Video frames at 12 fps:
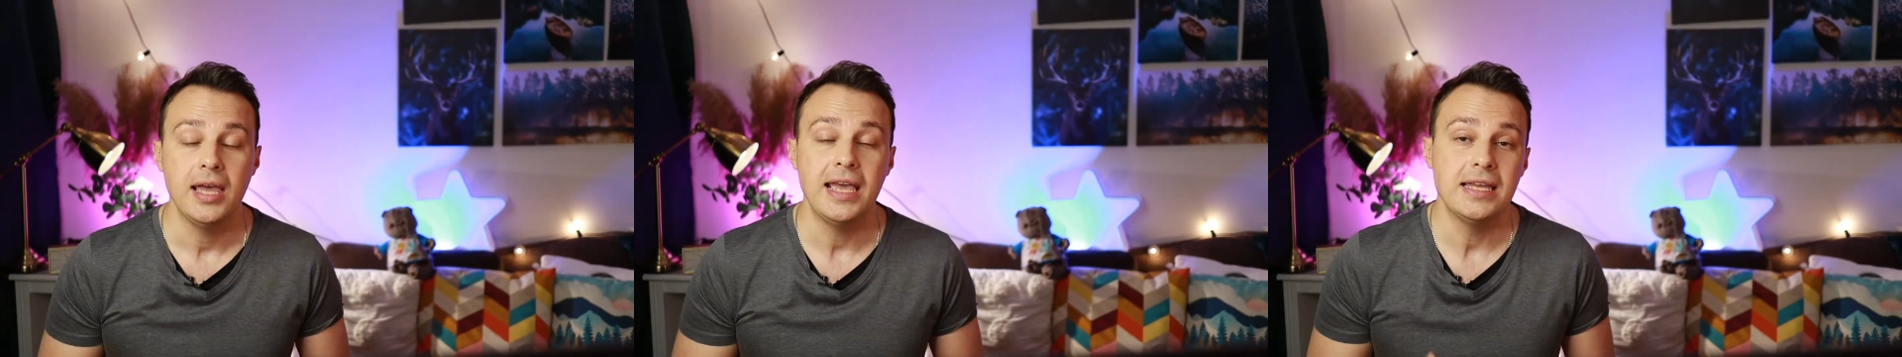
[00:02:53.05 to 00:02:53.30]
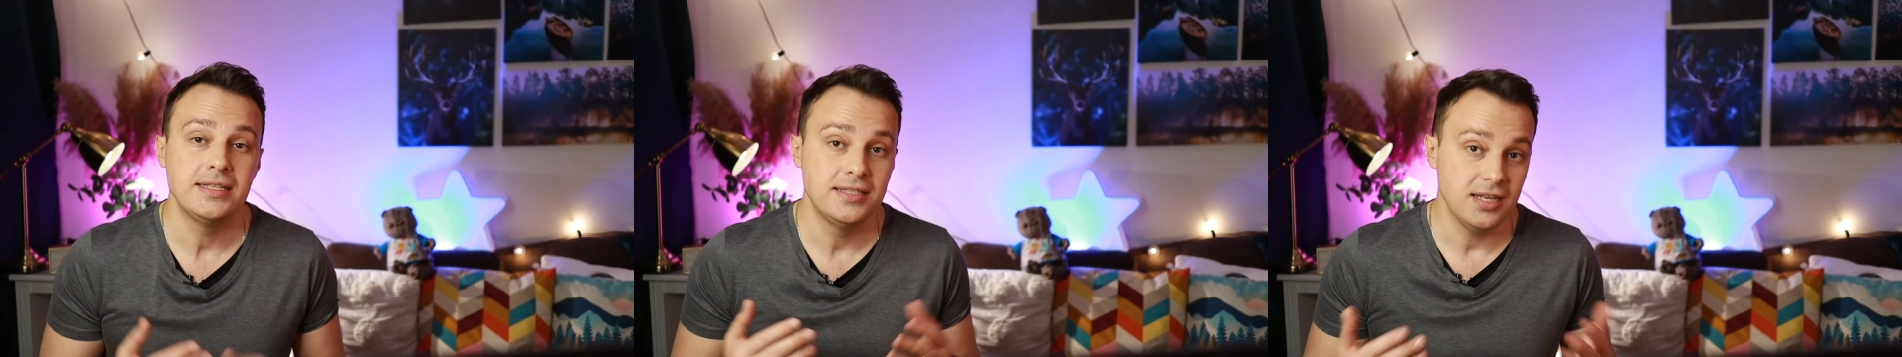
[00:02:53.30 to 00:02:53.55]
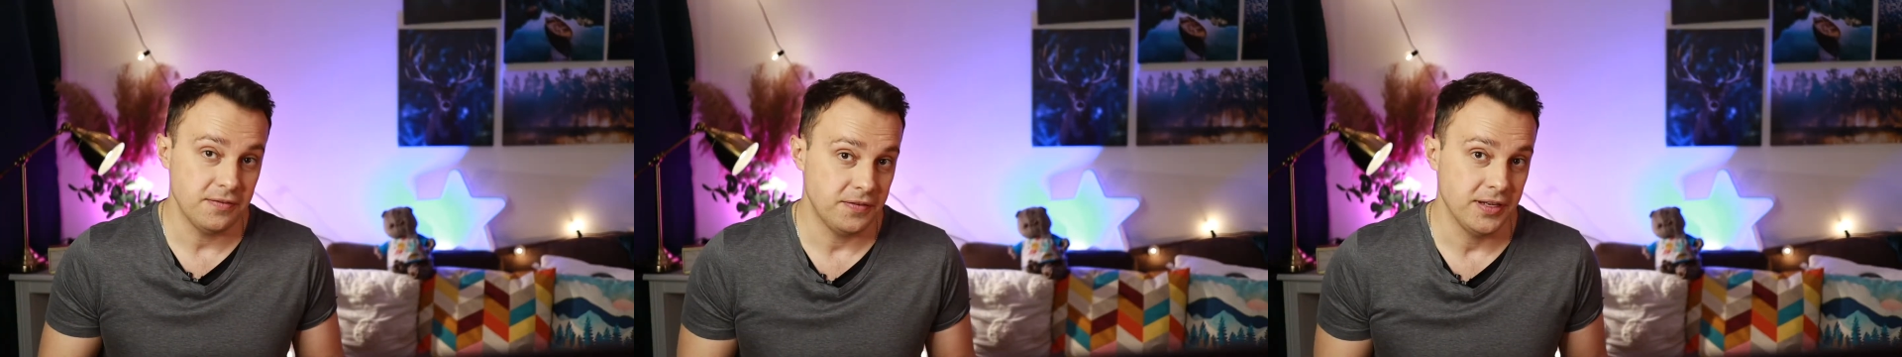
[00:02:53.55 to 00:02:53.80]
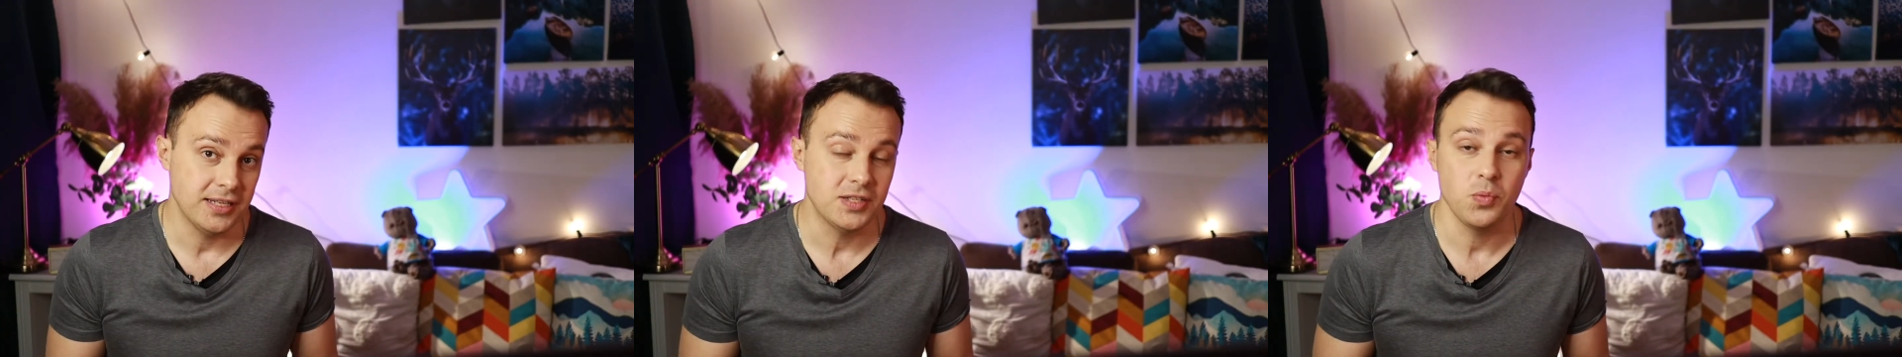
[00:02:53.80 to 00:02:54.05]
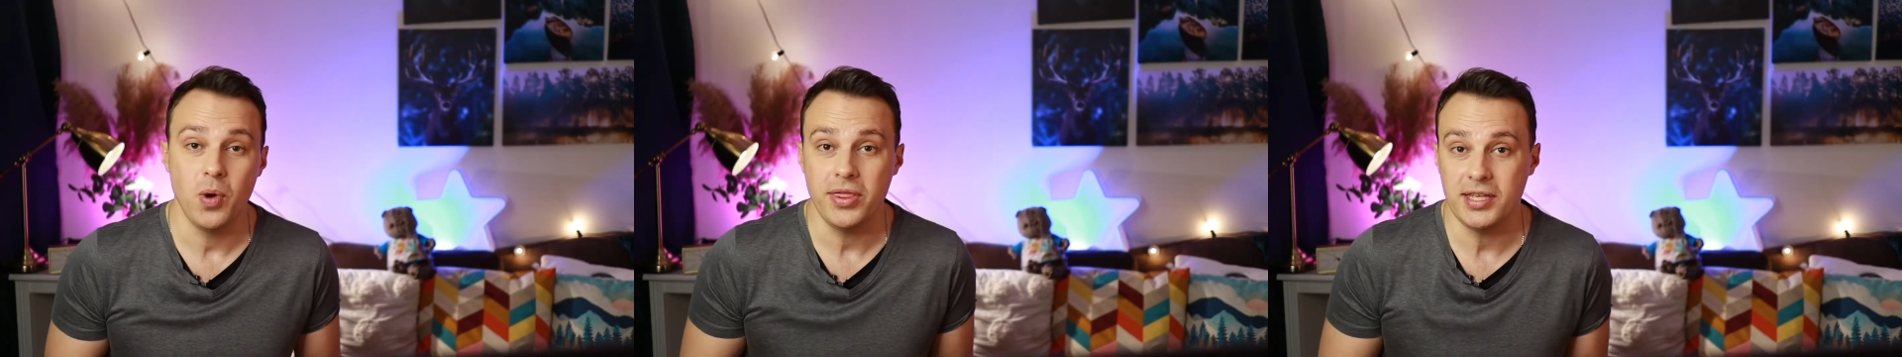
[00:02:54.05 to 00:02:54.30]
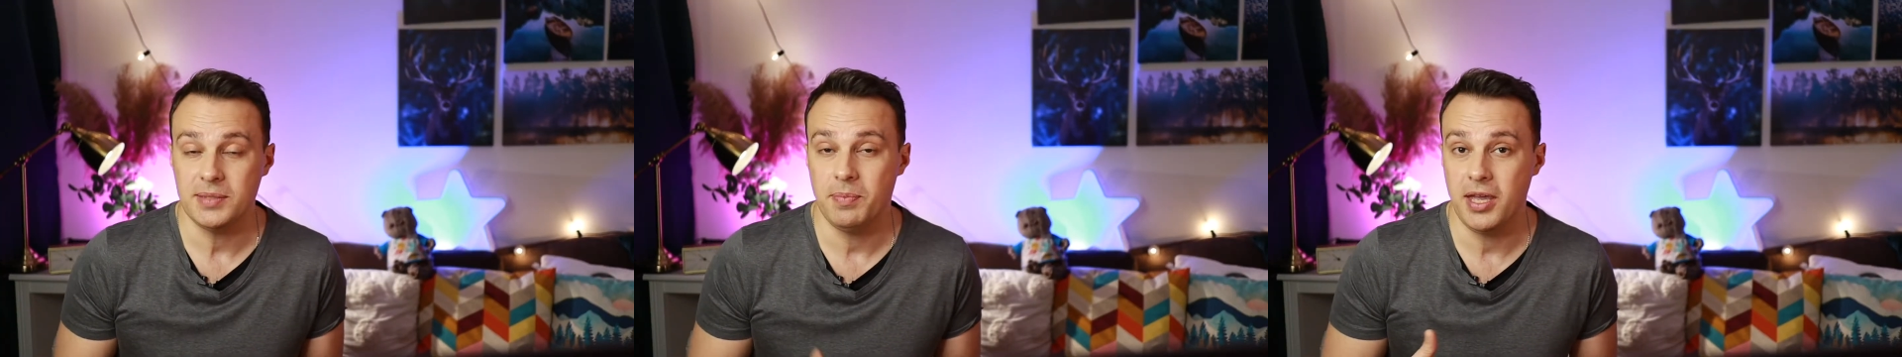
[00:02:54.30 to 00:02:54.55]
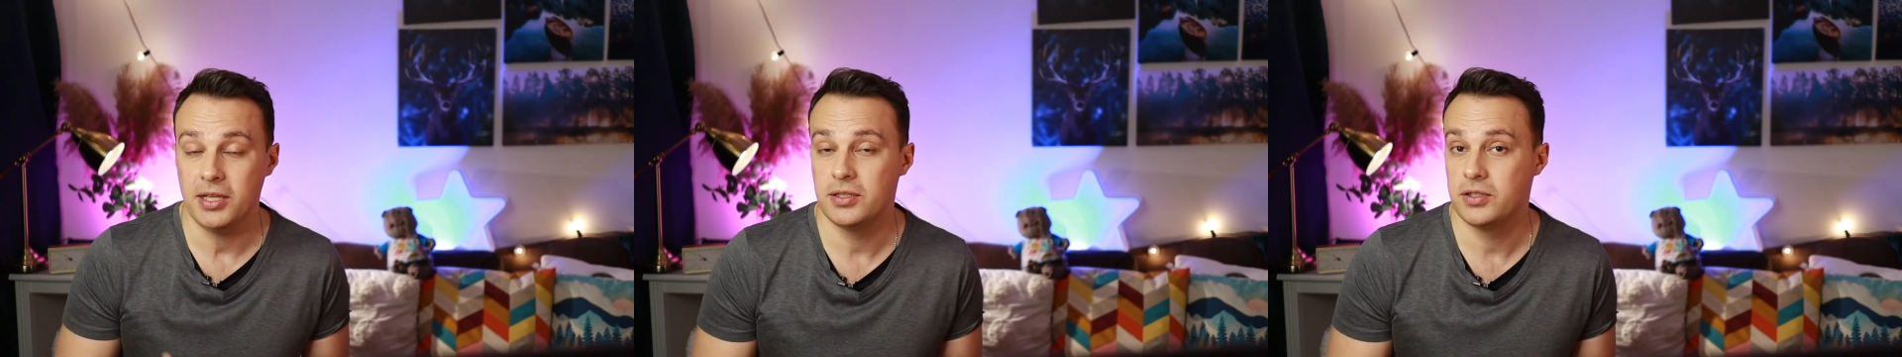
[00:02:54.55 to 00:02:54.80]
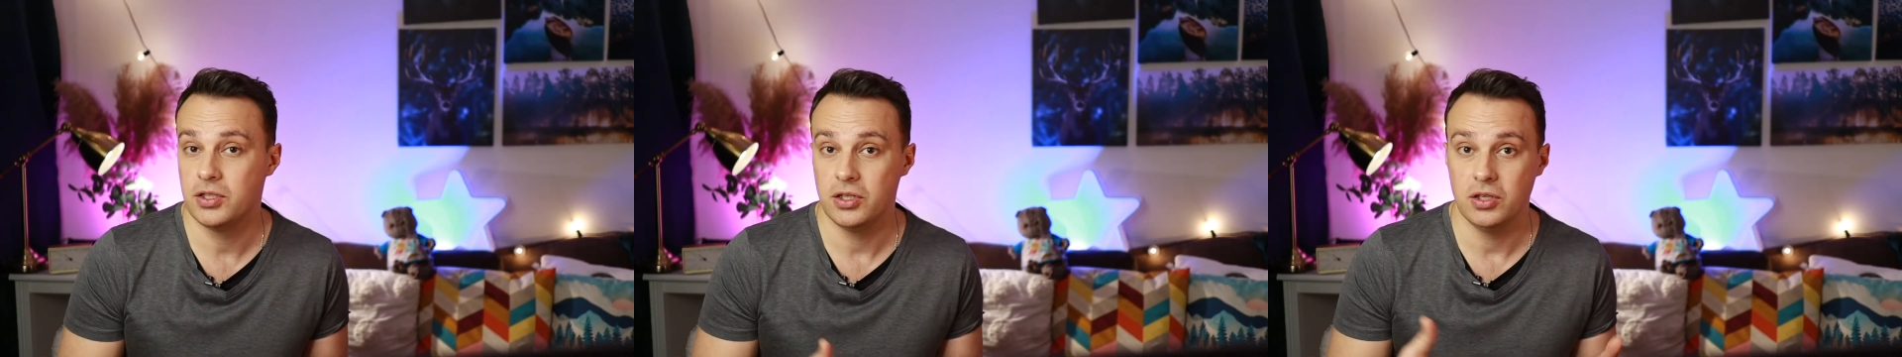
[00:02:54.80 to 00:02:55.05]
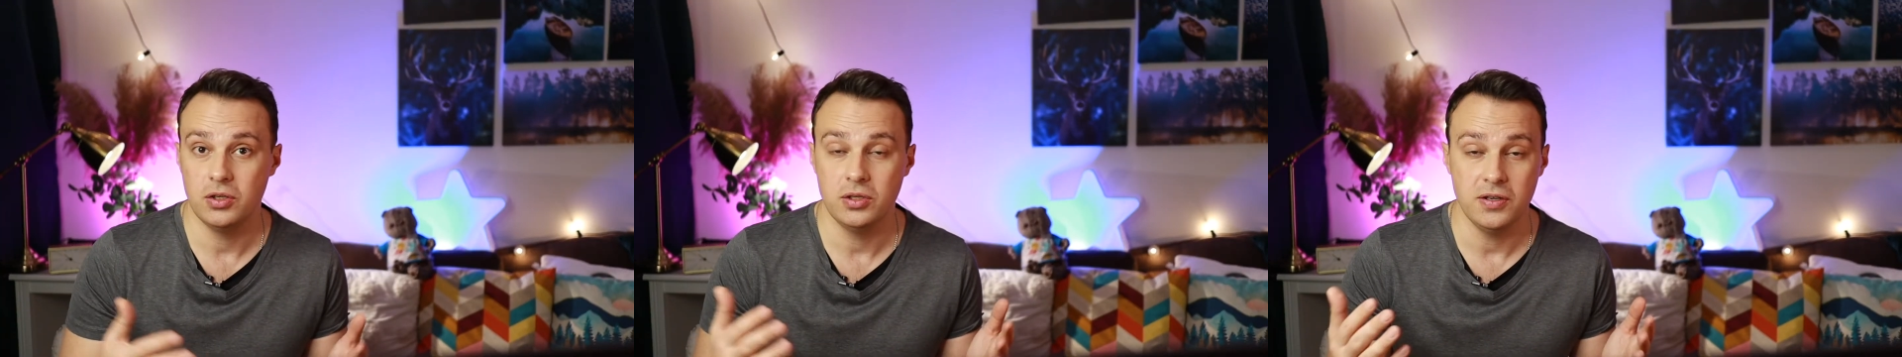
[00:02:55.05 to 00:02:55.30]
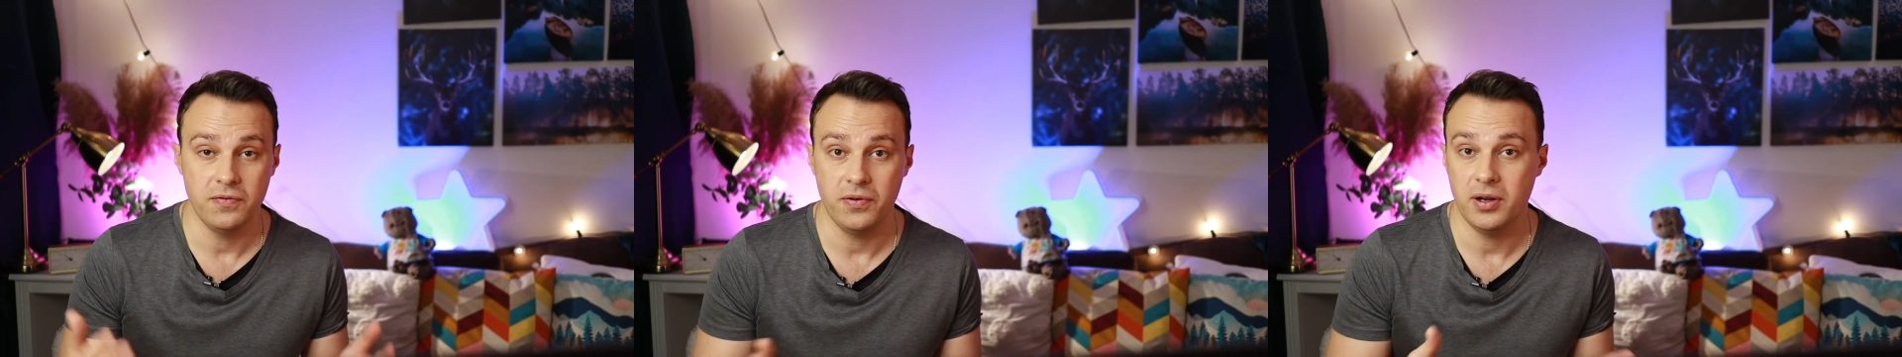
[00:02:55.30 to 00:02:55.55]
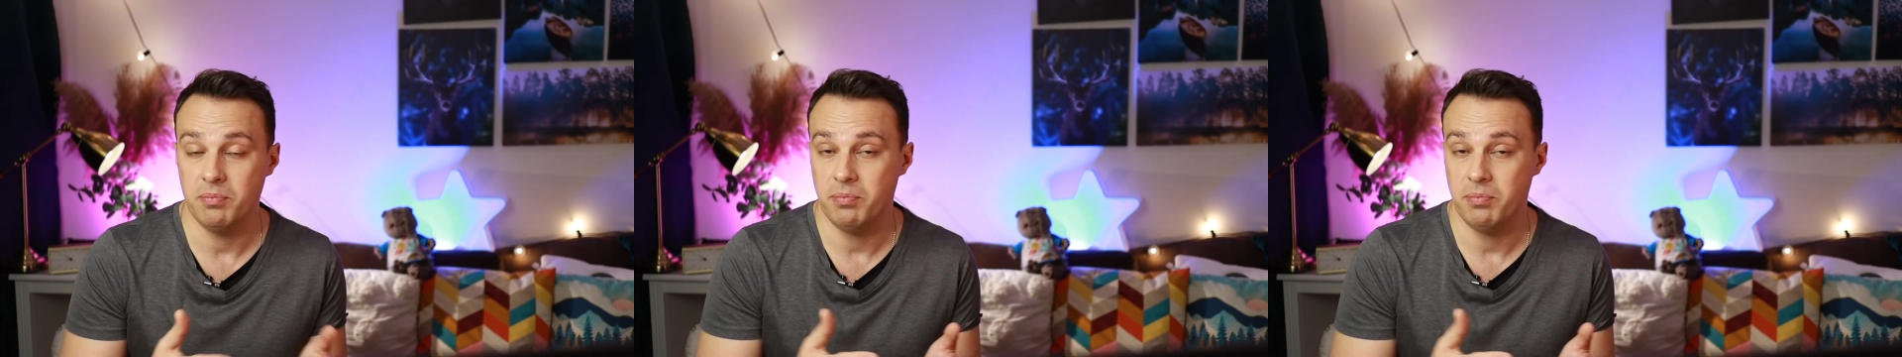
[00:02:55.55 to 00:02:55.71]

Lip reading: It differs when they speak to different